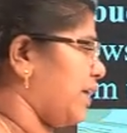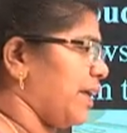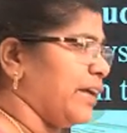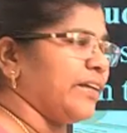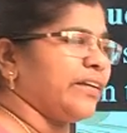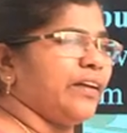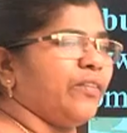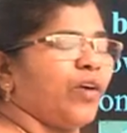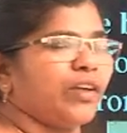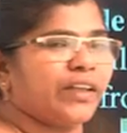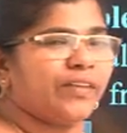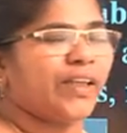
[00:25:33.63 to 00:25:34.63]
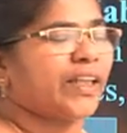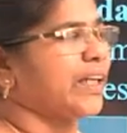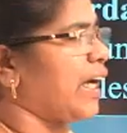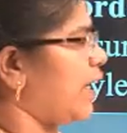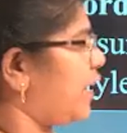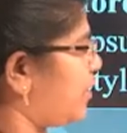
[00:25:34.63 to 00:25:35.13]
or a whatever the
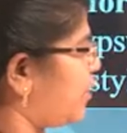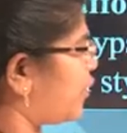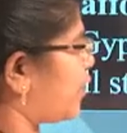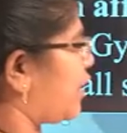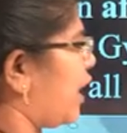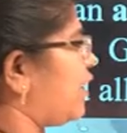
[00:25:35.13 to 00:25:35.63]
color you